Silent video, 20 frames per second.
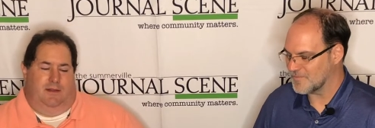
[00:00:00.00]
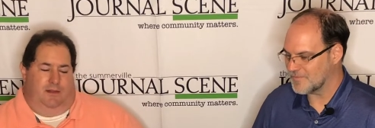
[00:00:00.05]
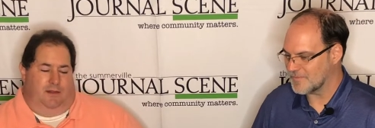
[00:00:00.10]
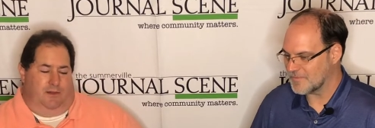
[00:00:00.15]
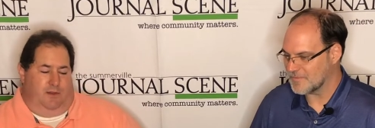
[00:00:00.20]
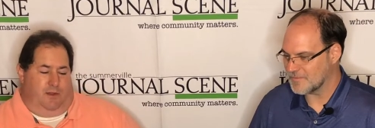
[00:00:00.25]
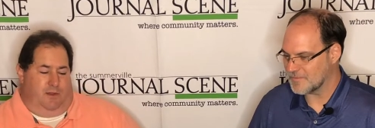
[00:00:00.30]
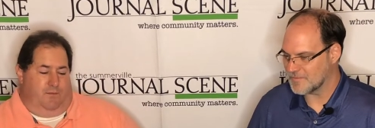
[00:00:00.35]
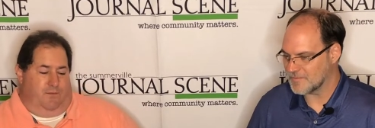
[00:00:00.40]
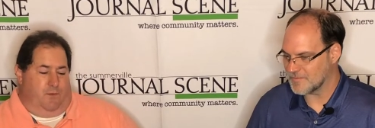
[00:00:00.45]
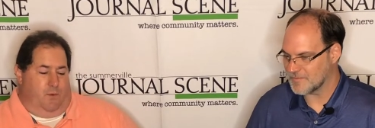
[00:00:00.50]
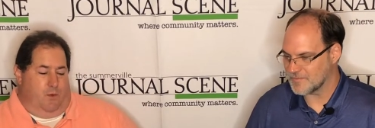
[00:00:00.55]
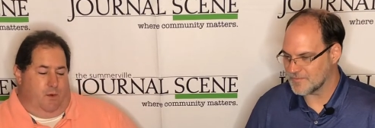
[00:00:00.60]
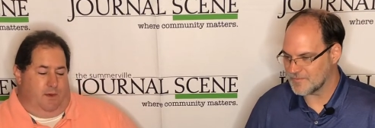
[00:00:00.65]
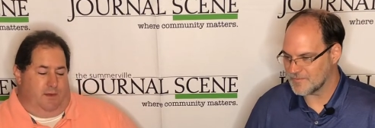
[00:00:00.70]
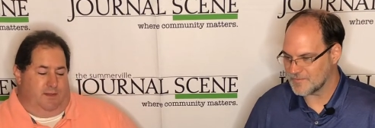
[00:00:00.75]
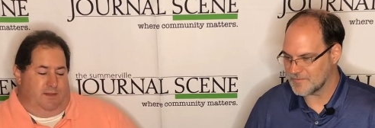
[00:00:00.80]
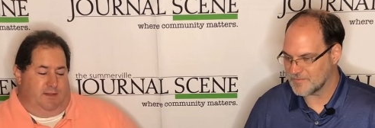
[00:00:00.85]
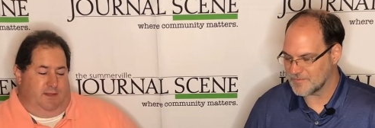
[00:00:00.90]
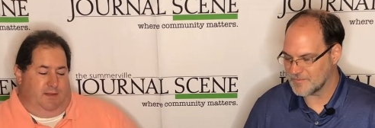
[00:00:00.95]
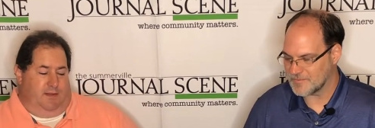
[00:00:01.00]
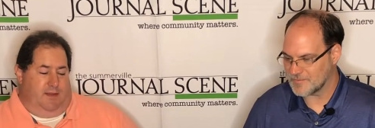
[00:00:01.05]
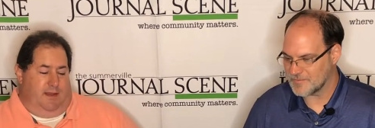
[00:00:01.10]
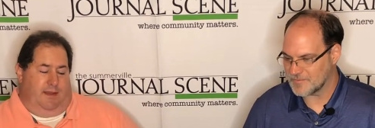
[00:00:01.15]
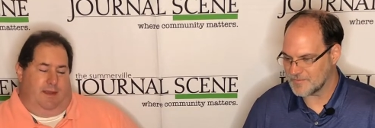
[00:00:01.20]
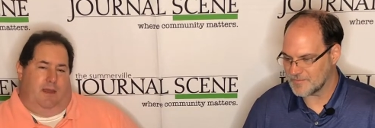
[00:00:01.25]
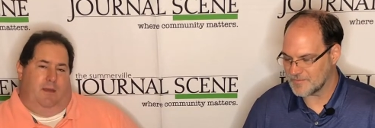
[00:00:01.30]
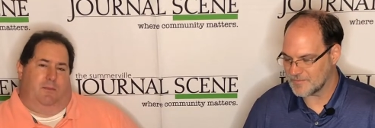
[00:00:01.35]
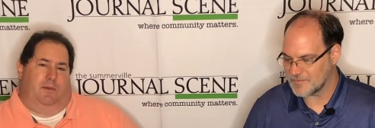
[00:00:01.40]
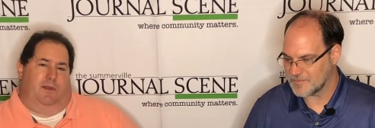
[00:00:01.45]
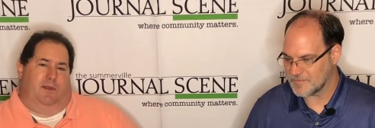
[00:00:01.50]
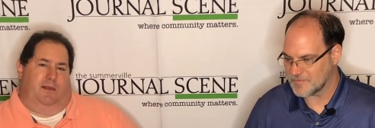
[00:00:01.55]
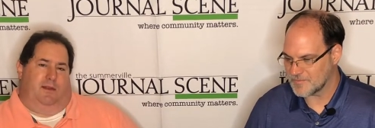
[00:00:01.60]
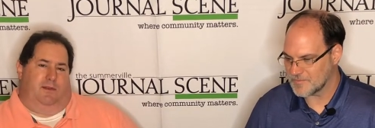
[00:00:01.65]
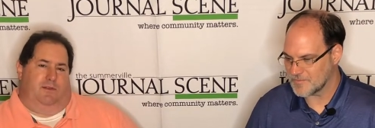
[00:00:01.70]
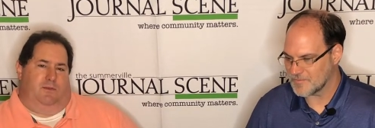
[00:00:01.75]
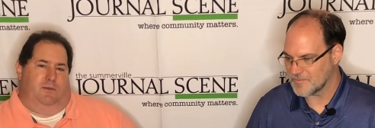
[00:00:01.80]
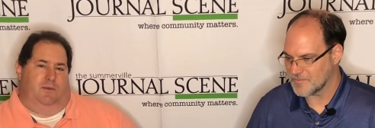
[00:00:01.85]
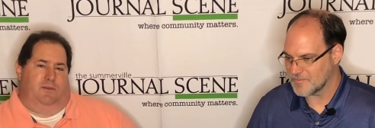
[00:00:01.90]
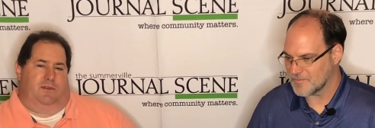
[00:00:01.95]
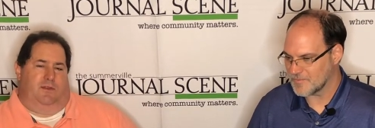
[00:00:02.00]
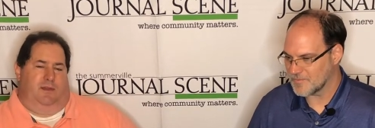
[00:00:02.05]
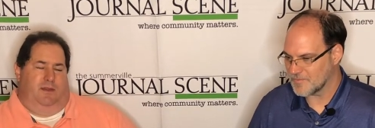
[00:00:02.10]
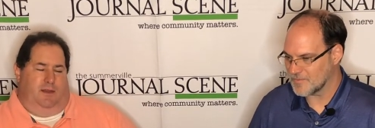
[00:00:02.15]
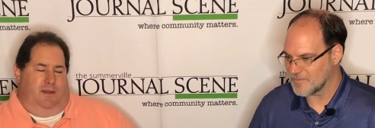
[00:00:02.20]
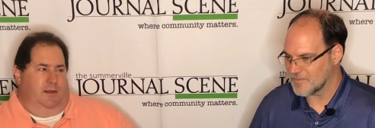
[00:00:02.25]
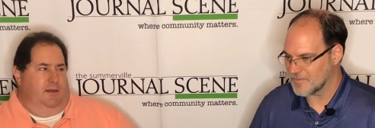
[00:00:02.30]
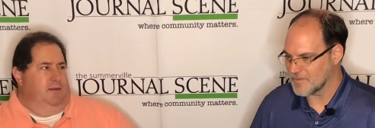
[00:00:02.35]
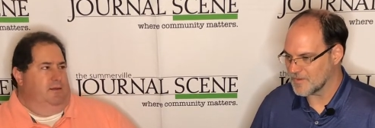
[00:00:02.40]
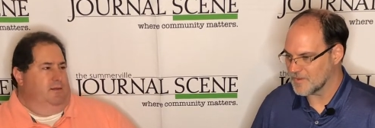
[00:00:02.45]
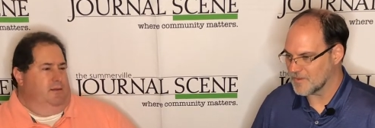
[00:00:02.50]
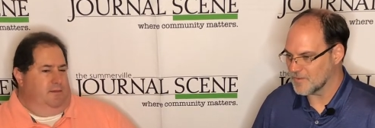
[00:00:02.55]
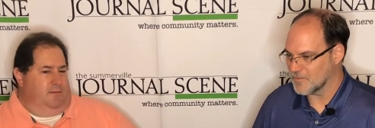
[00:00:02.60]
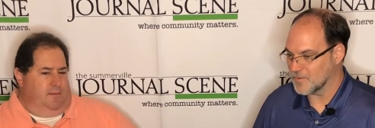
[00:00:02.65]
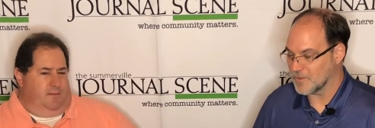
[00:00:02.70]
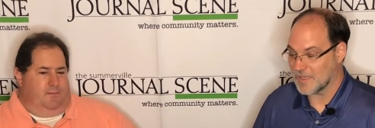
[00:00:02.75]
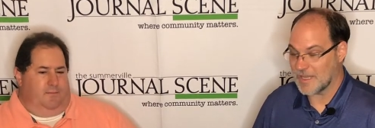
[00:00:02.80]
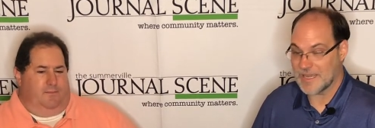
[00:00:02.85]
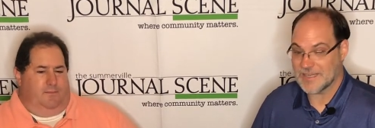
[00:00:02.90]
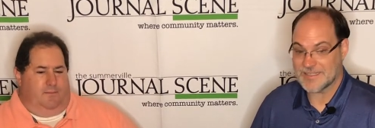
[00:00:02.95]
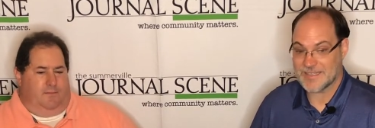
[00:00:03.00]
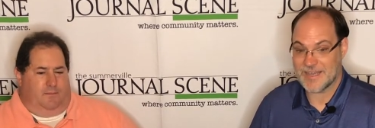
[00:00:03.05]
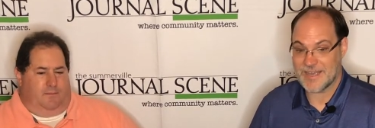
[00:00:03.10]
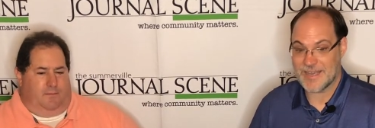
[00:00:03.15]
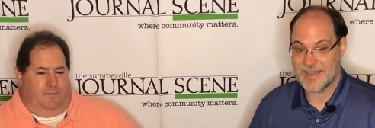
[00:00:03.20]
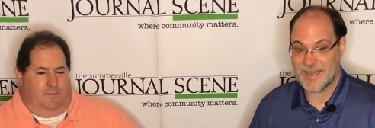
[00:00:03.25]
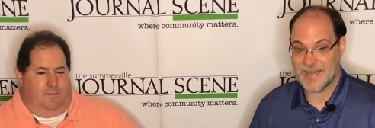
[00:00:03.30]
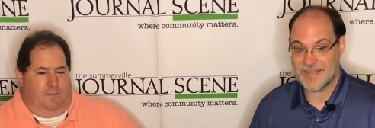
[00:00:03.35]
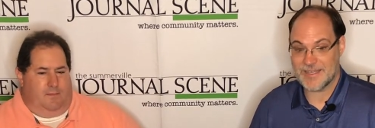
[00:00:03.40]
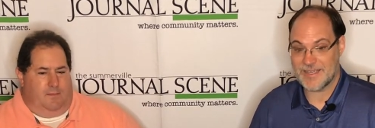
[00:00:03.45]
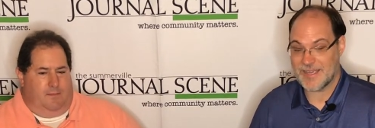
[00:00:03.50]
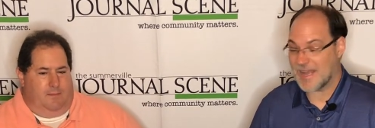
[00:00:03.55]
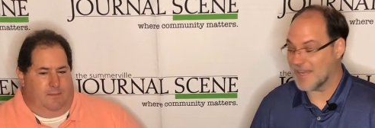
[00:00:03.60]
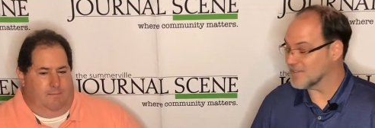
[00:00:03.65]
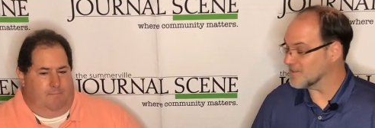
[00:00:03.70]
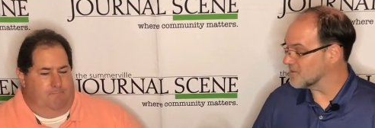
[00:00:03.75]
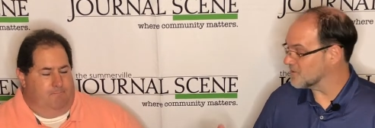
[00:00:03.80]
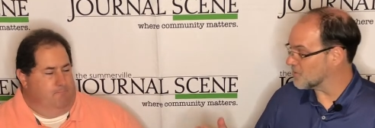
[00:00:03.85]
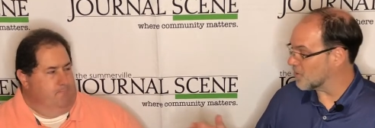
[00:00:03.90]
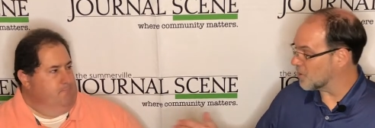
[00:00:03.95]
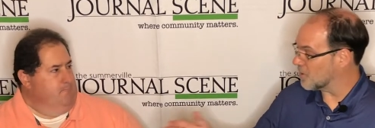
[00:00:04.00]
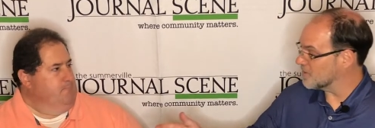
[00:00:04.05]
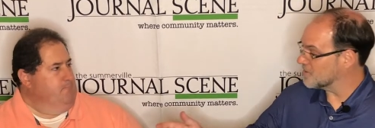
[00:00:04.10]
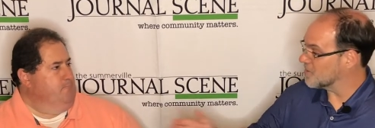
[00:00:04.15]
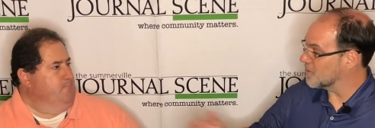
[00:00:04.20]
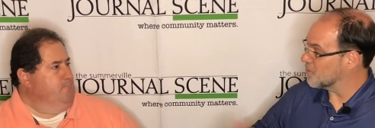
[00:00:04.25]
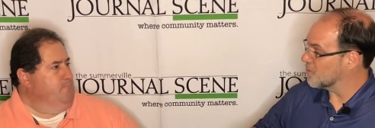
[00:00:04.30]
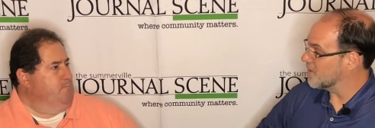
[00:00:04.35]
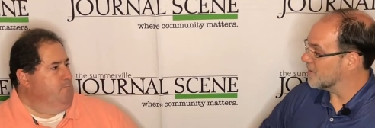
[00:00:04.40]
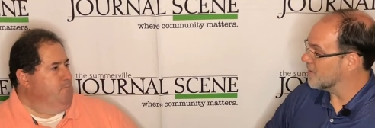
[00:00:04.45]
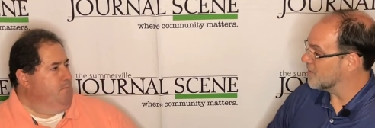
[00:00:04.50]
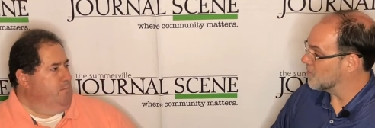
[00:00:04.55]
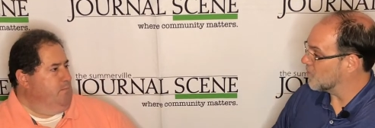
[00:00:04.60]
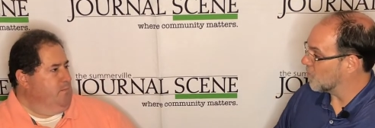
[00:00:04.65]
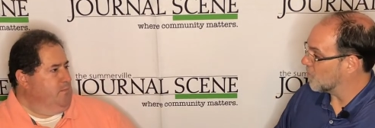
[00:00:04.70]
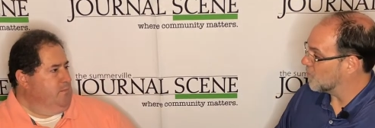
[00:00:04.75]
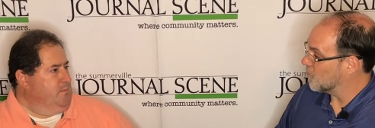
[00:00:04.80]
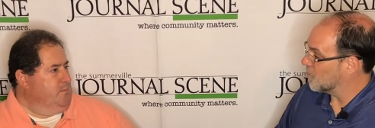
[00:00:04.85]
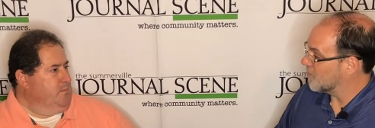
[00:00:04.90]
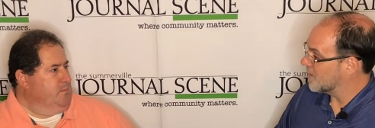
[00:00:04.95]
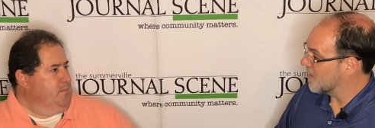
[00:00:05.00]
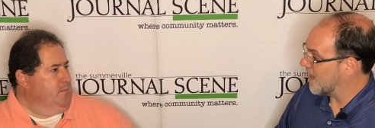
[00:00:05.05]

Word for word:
Speaker 1: Looking forward to seeing that guy playing at Georgia Tech.
Speaker 2: Would like to add, he actually started his career at Northwood